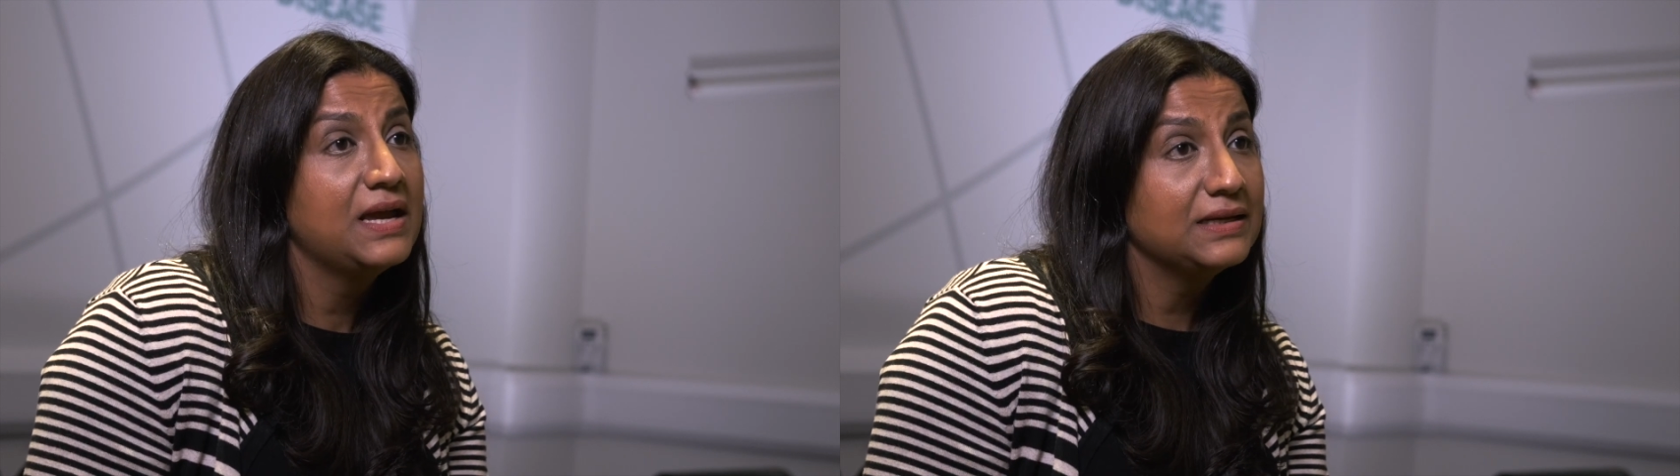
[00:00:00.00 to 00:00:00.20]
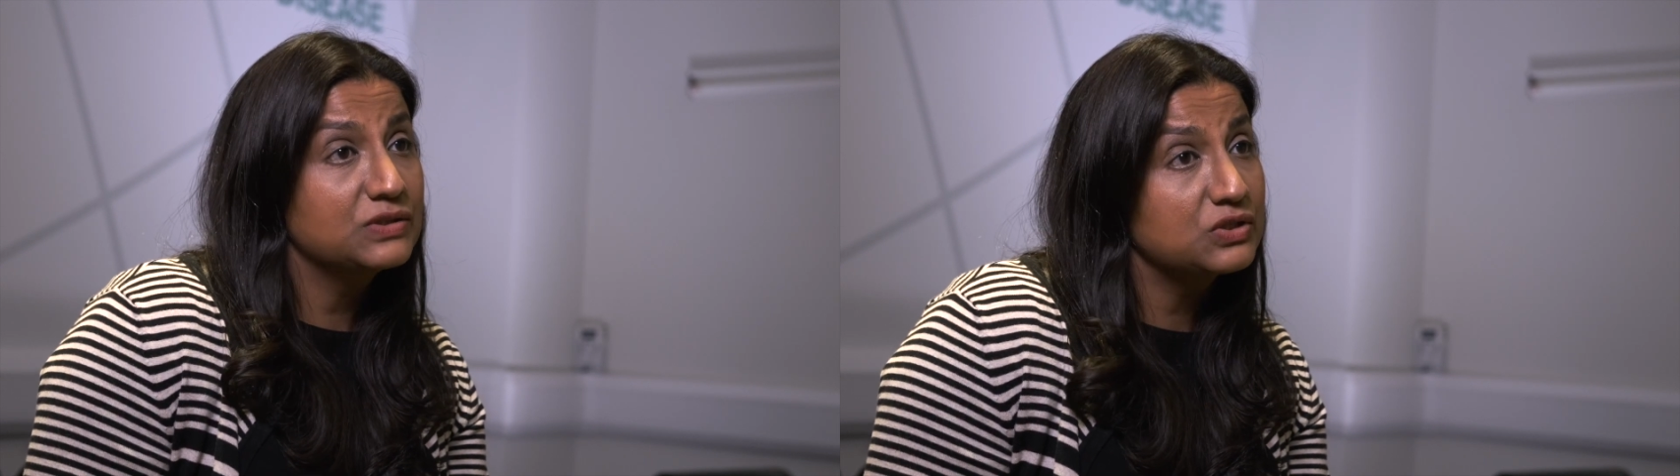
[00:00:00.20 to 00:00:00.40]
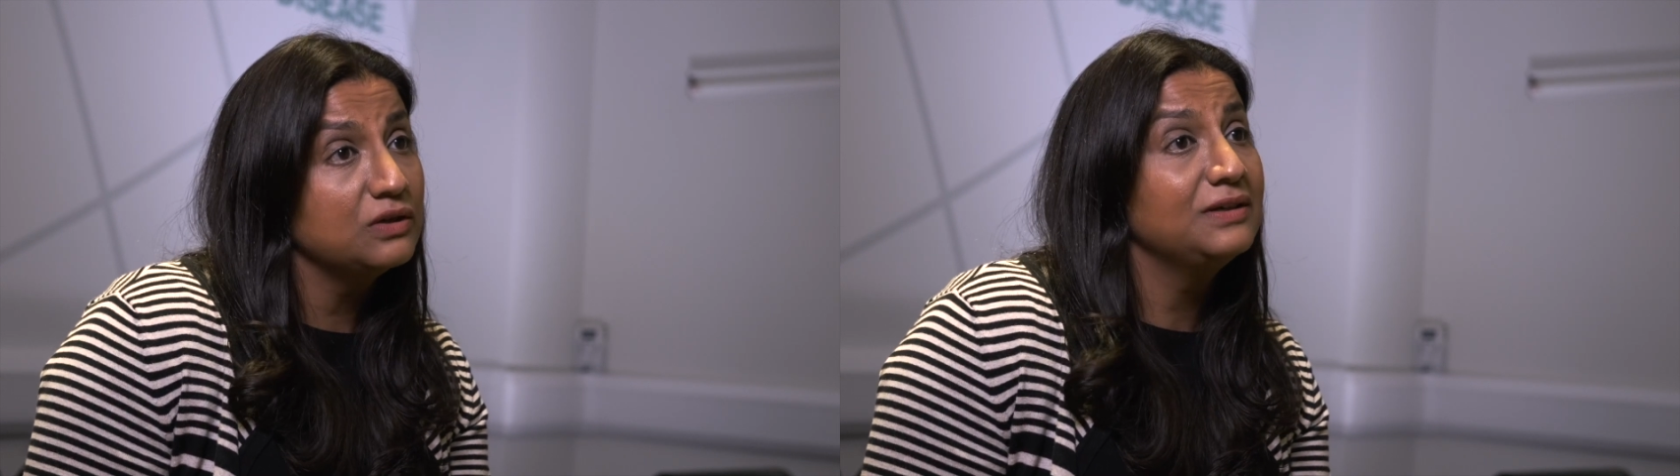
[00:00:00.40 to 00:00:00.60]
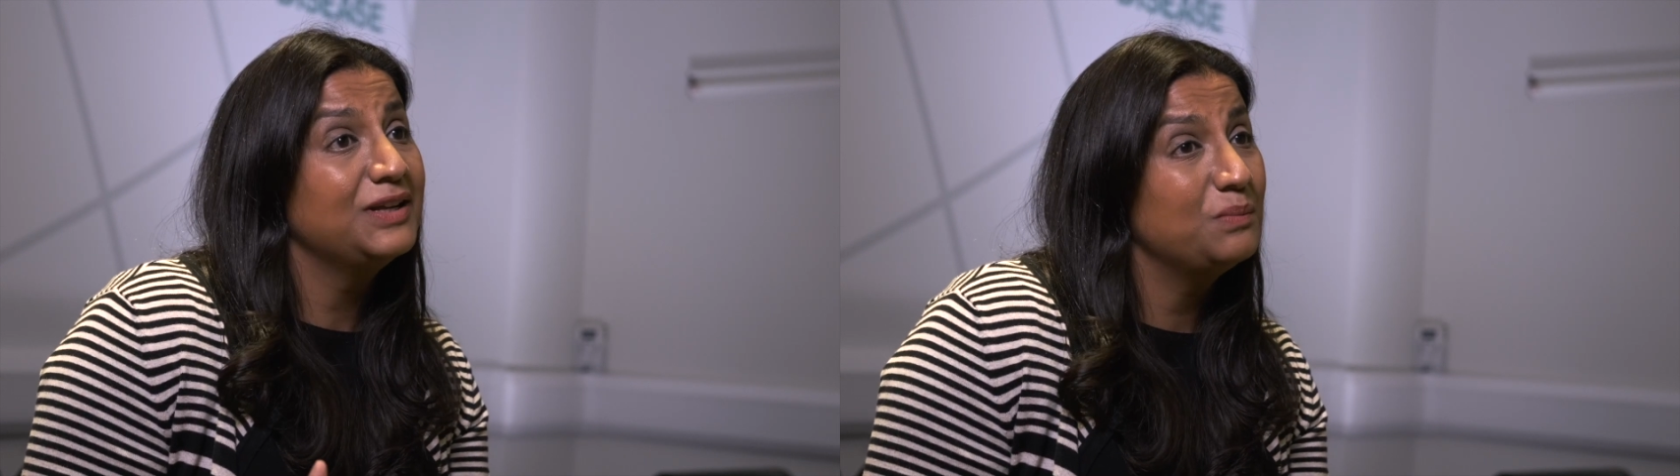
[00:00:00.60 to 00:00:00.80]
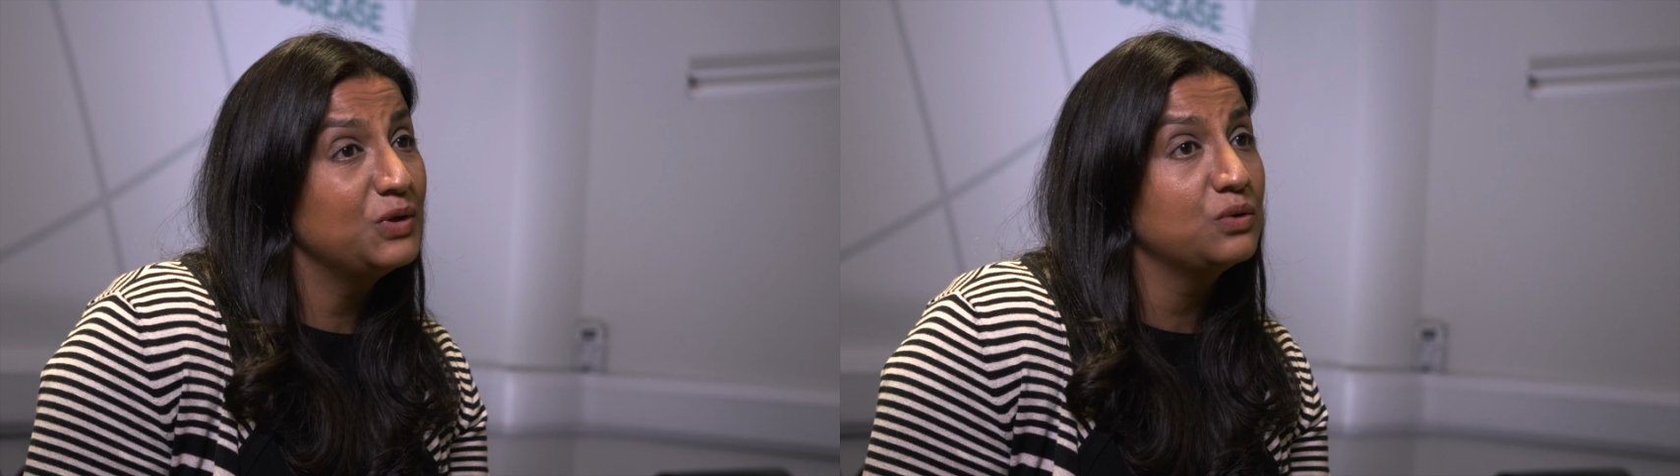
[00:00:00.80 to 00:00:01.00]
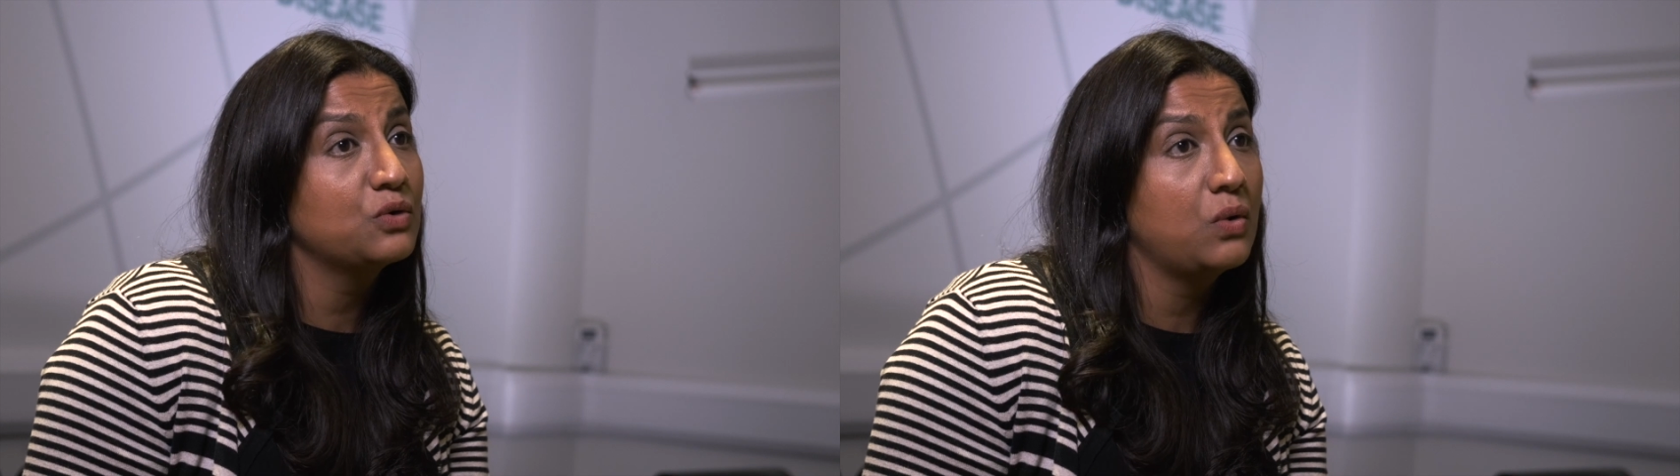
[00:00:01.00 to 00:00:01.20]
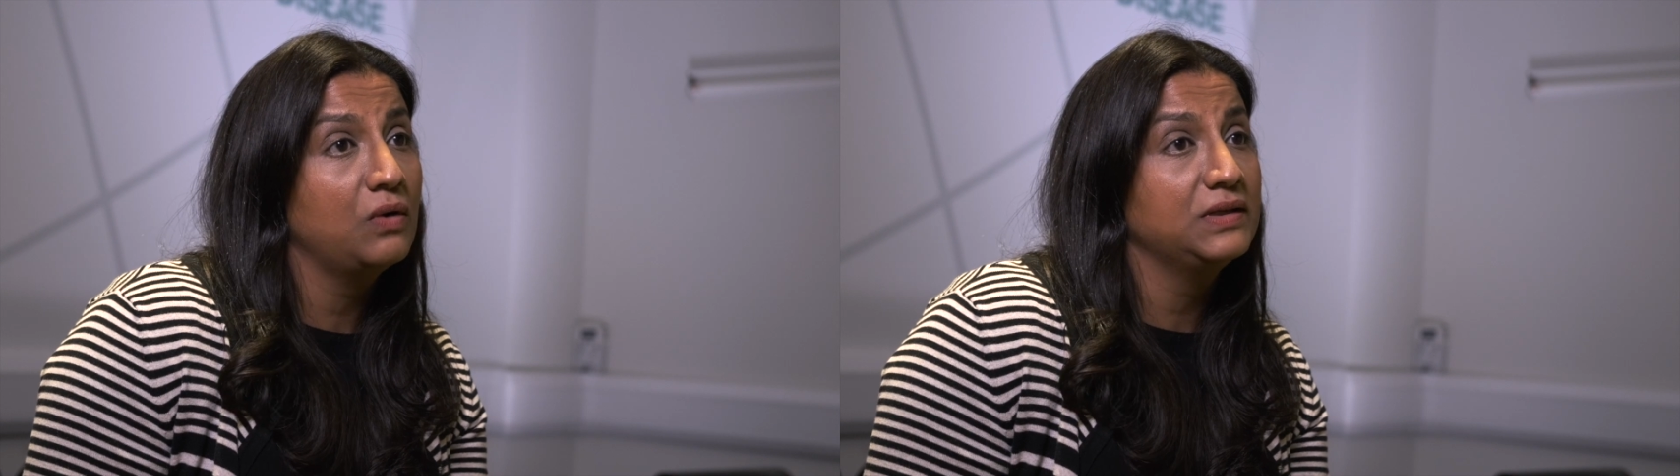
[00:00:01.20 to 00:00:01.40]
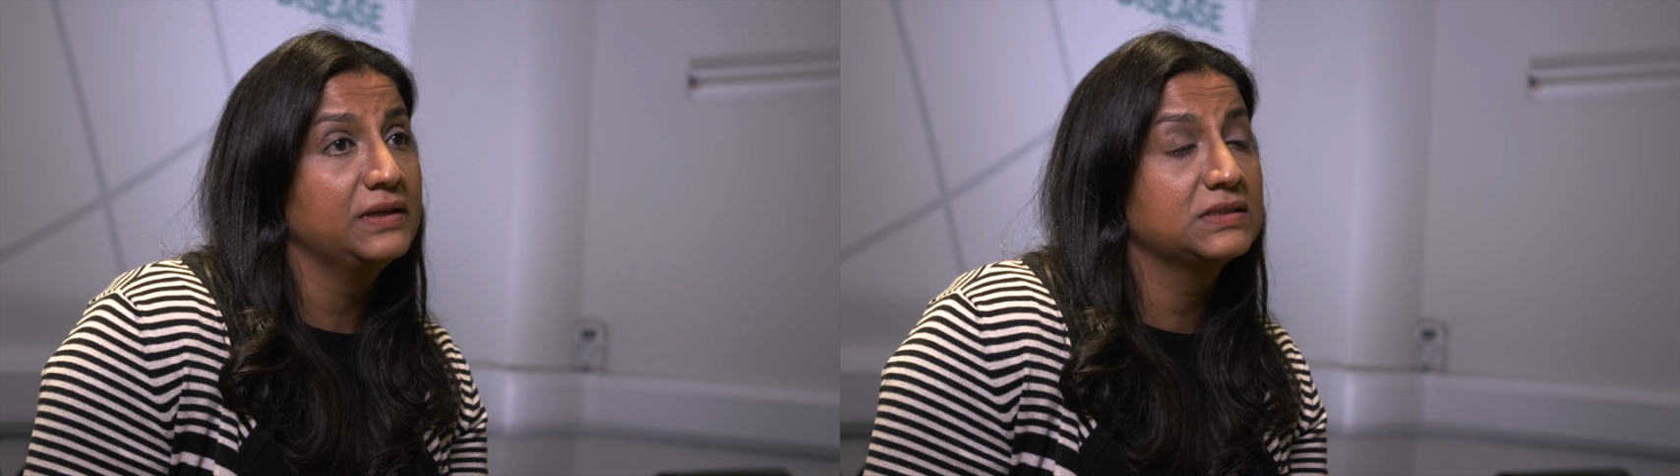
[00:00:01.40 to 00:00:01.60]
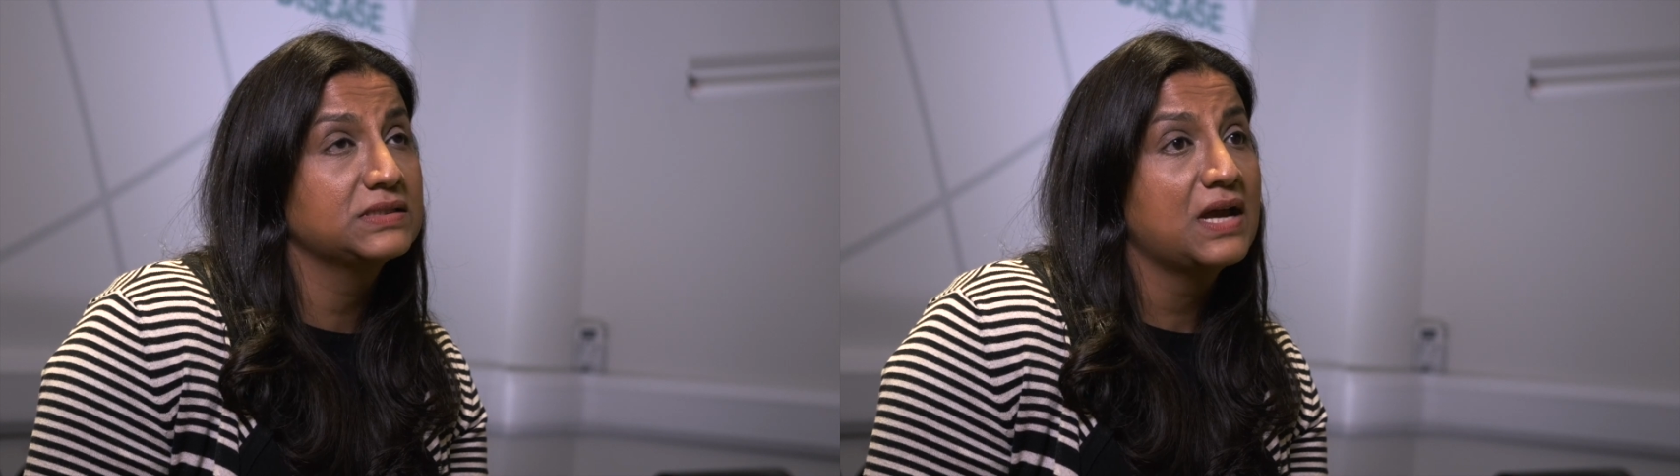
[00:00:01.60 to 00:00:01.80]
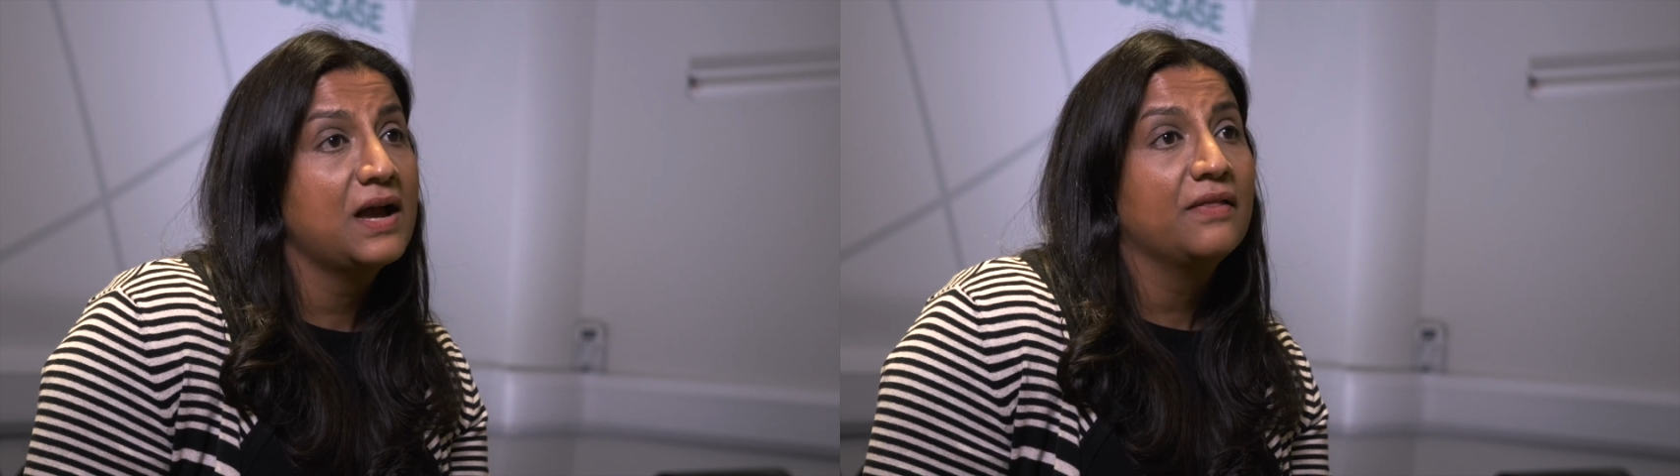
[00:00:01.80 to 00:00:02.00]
in certain immune correlates